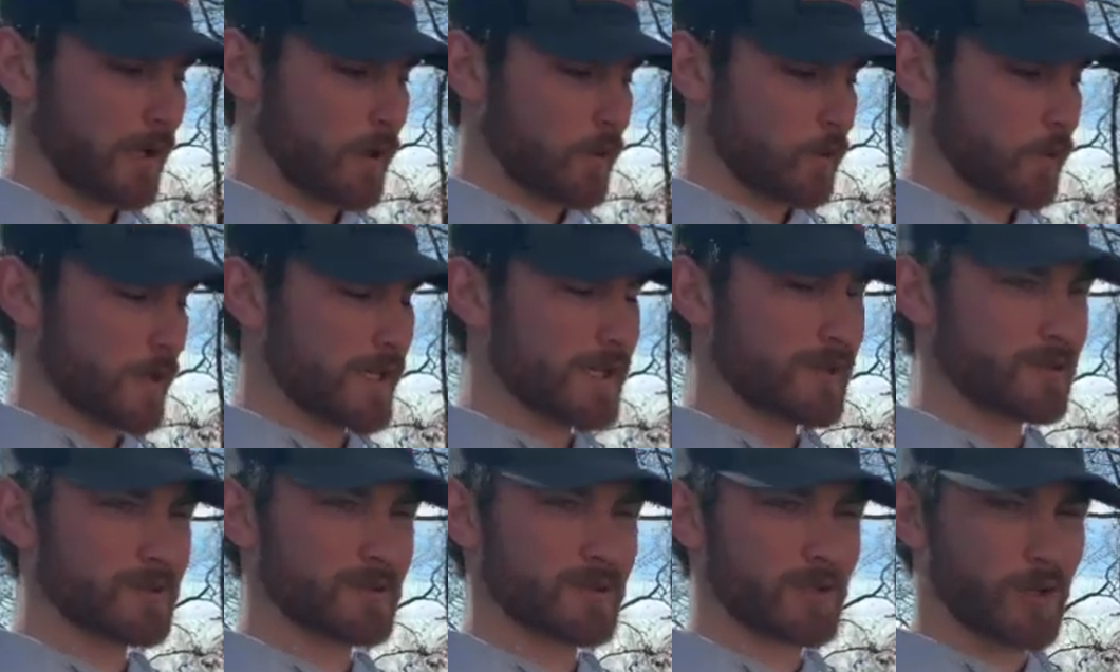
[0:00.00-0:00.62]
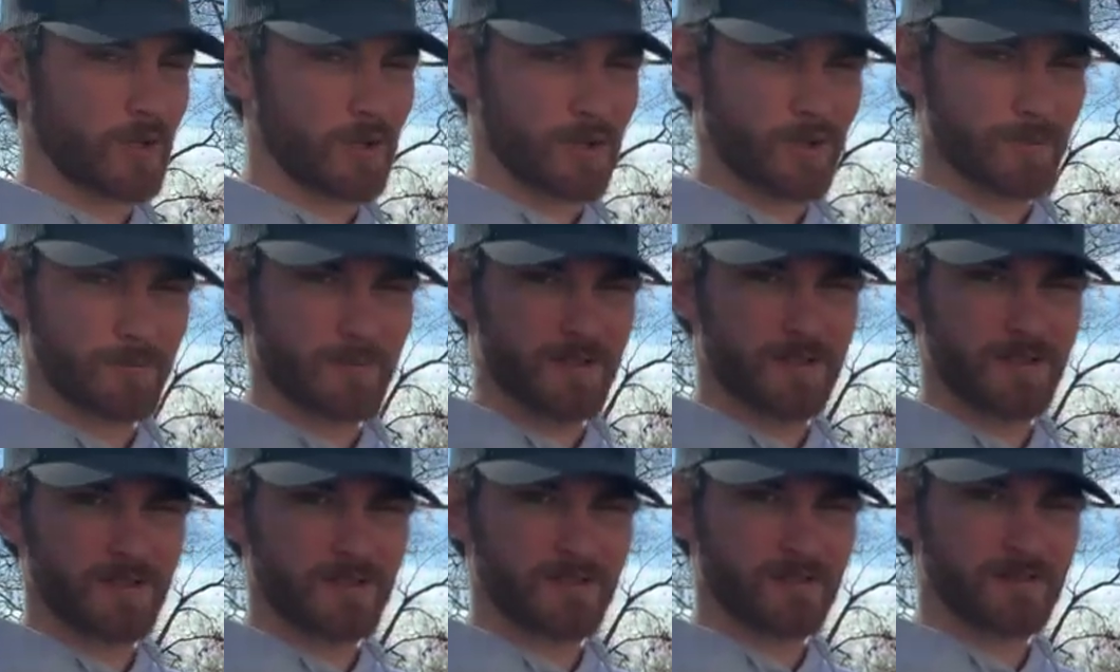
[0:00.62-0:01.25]
We use
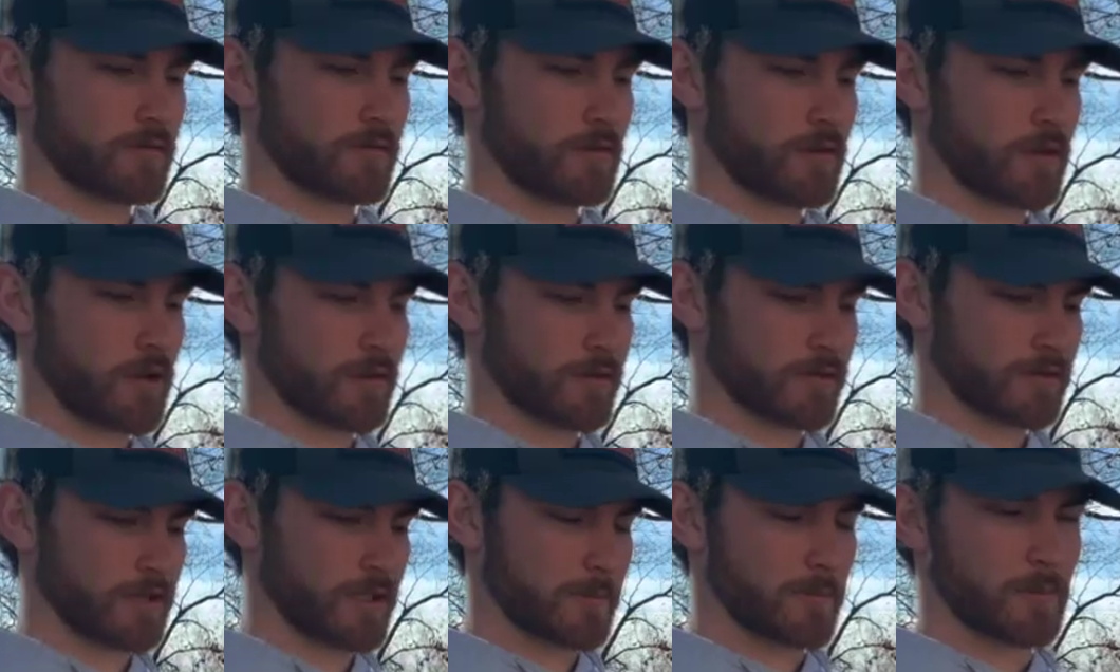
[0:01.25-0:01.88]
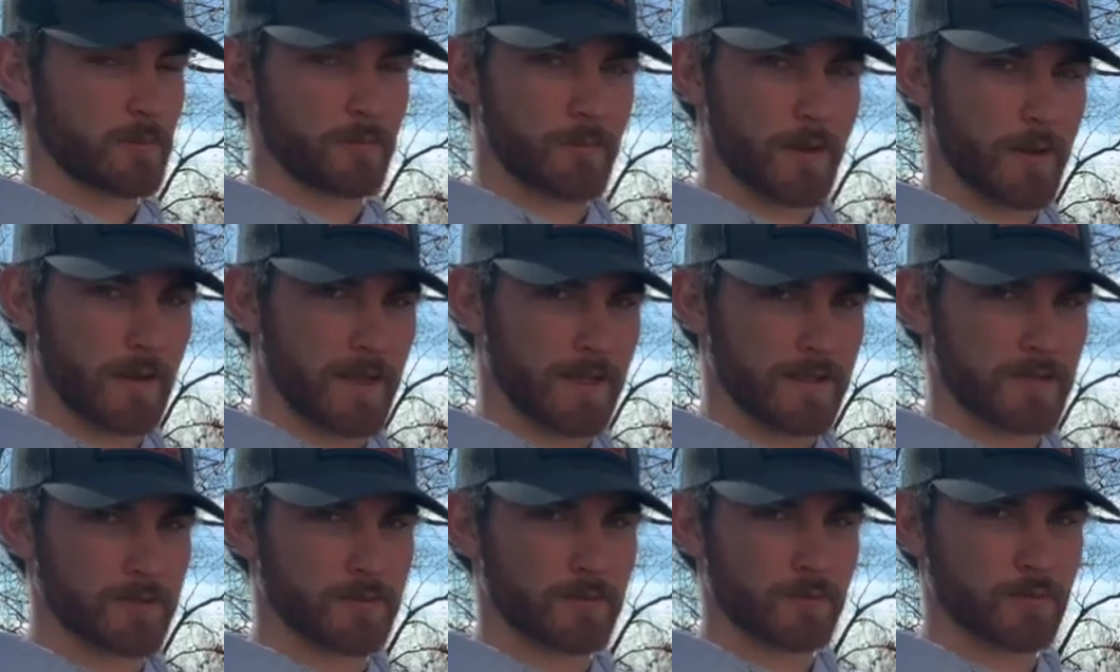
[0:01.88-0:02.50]
tarps. Our sleeping
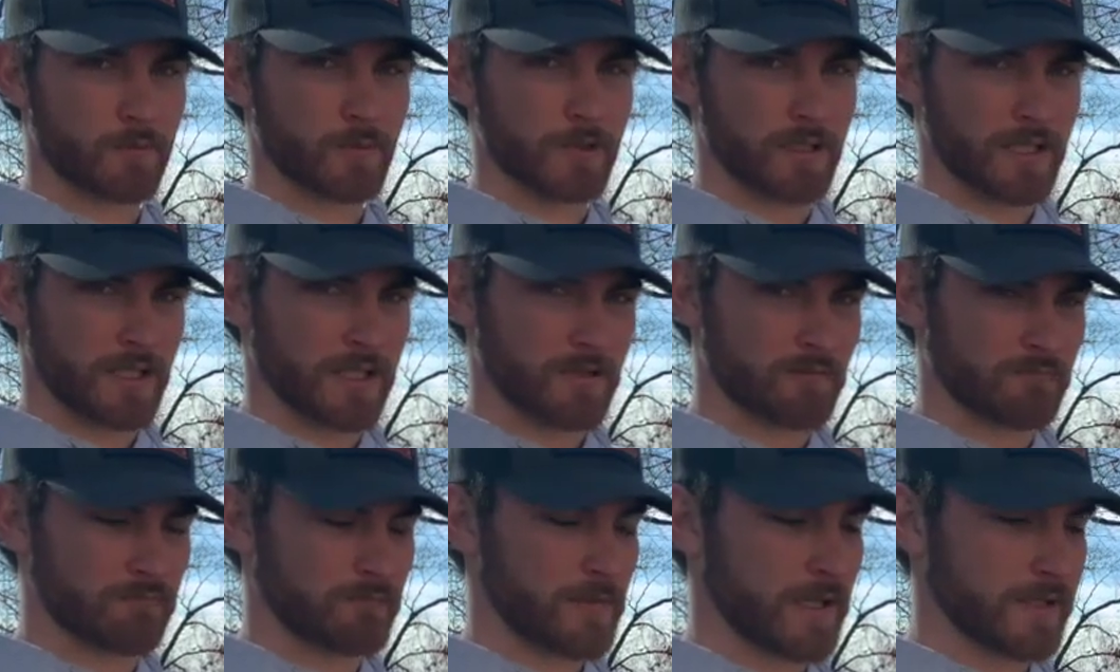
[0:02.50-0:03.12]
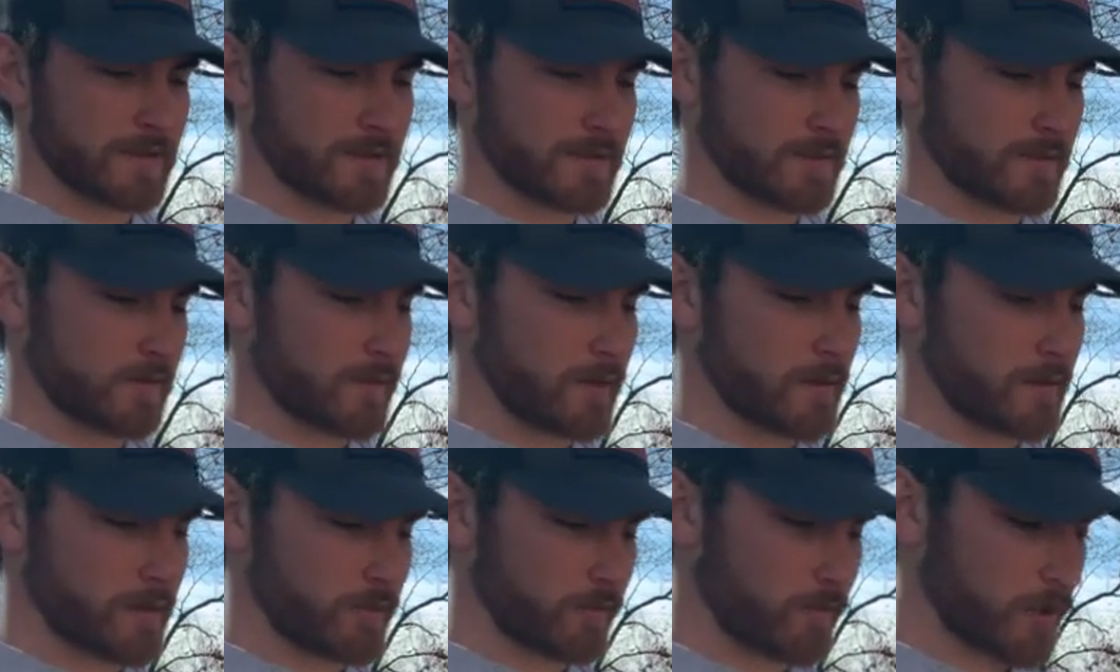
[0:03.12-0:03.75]
pads wouldn't get busted
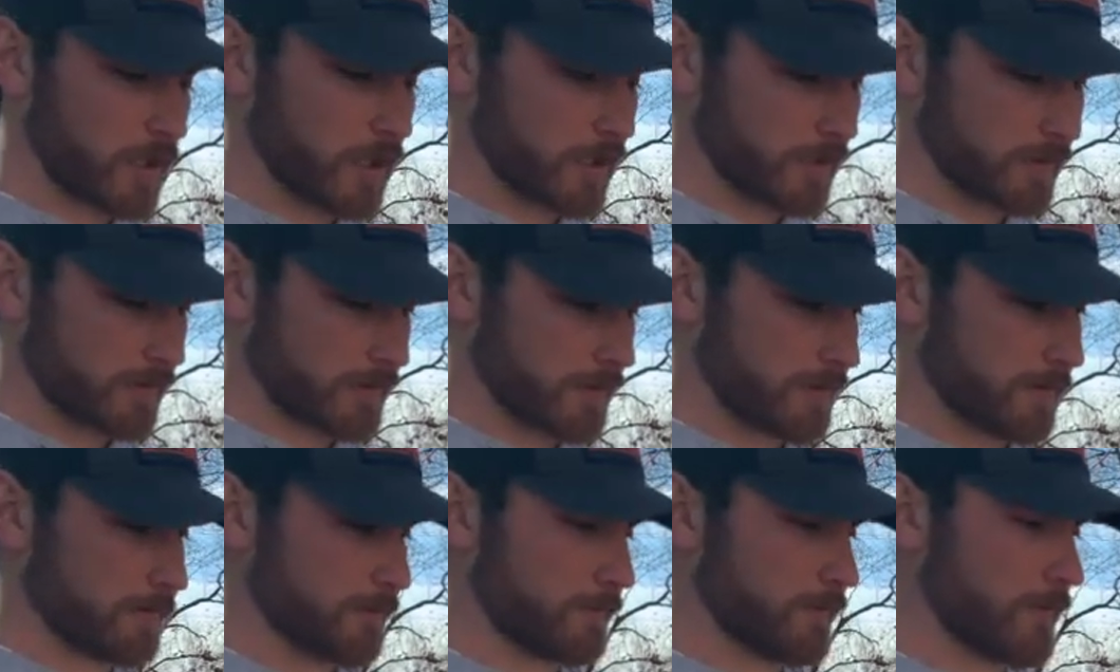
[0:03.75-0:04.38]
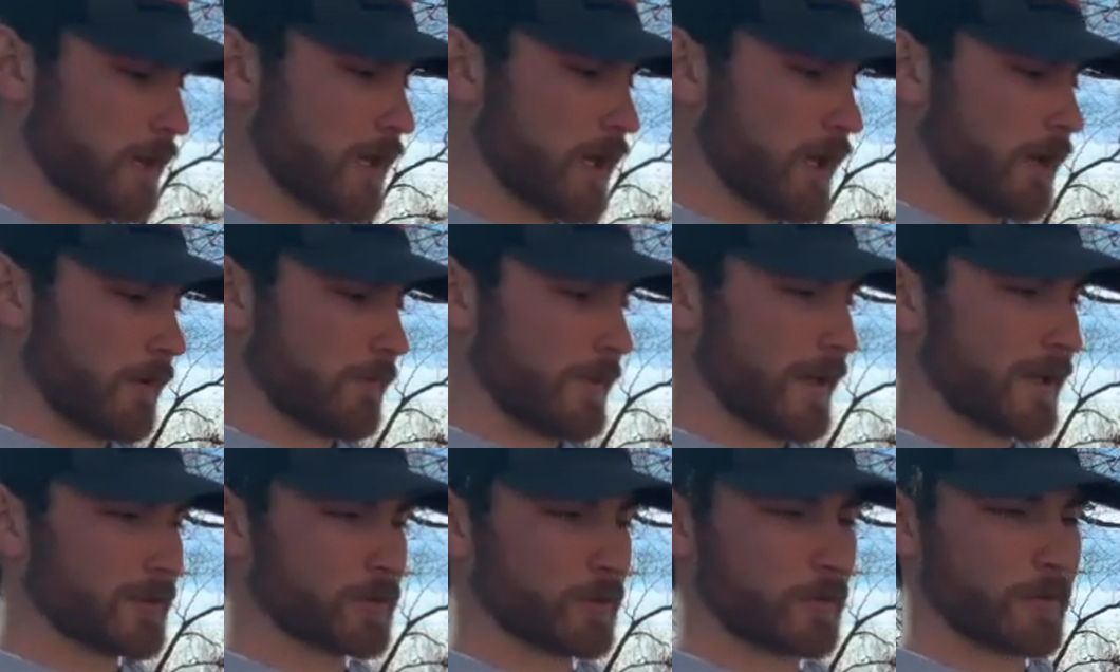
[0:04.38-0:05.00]
on a rock or something.
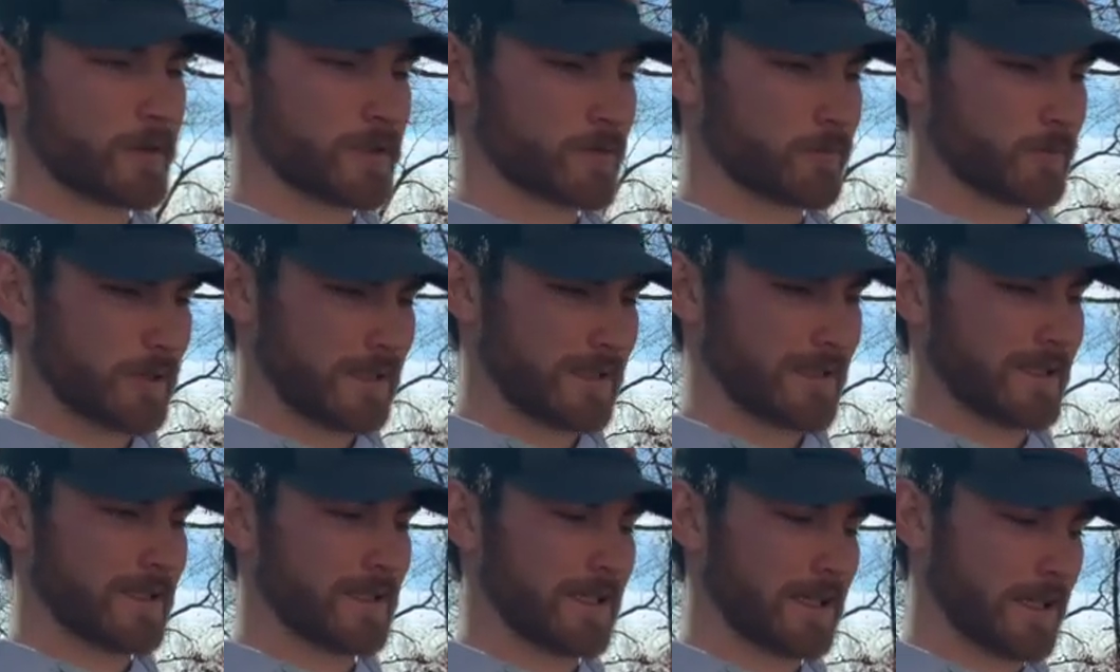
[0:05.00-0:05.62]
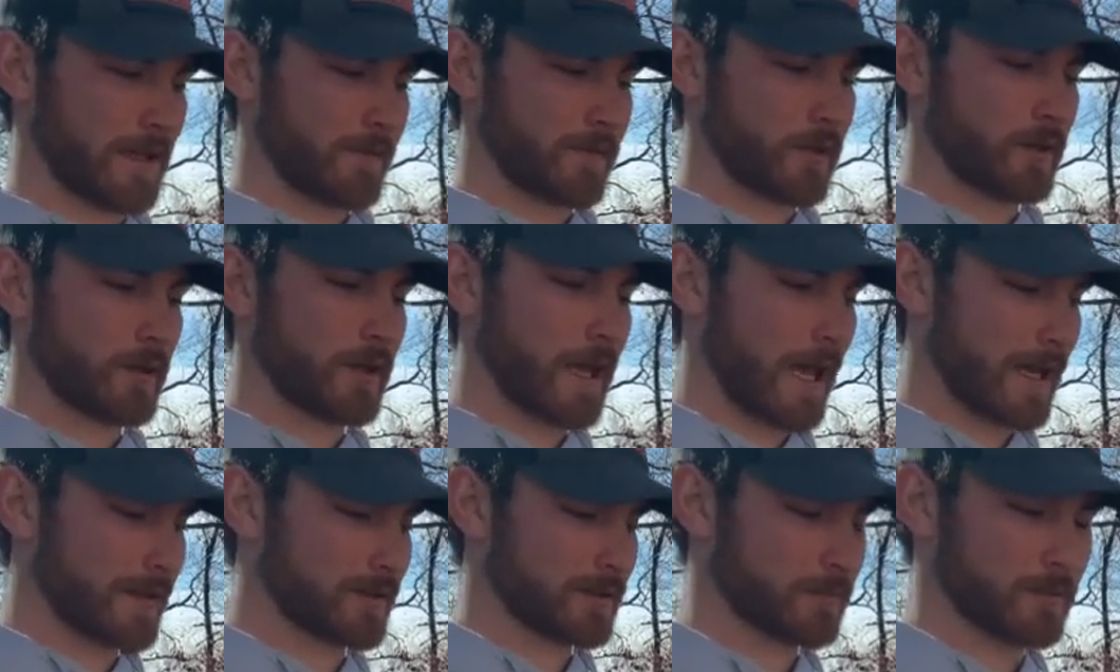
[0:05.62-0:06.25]
That was the only reason we did it. If you
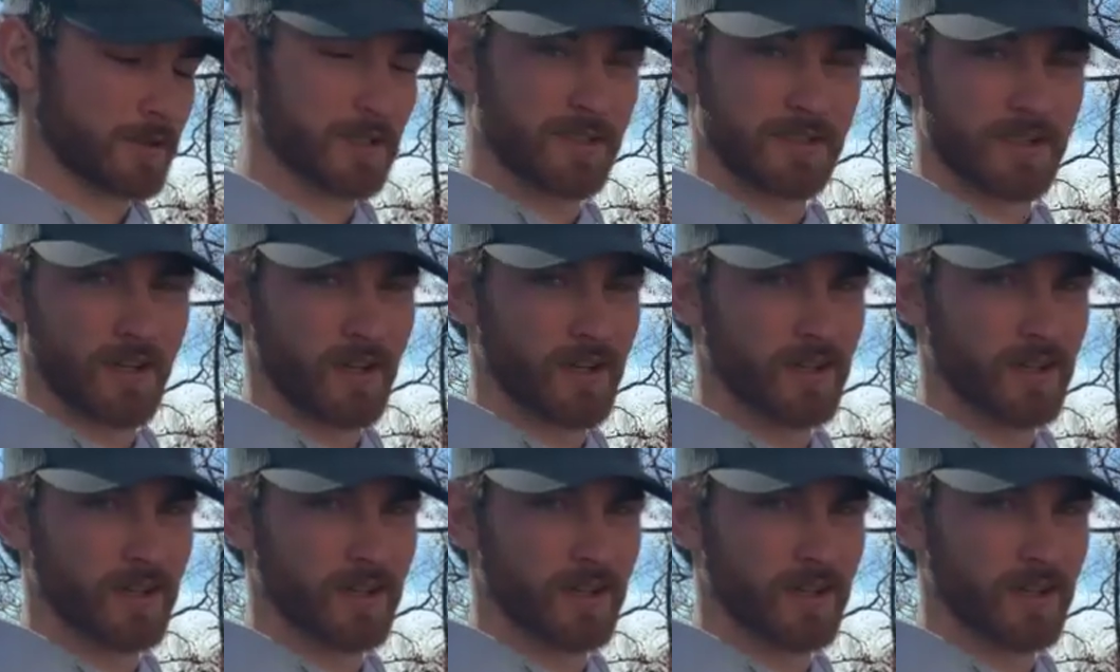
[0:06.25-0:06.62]
had some good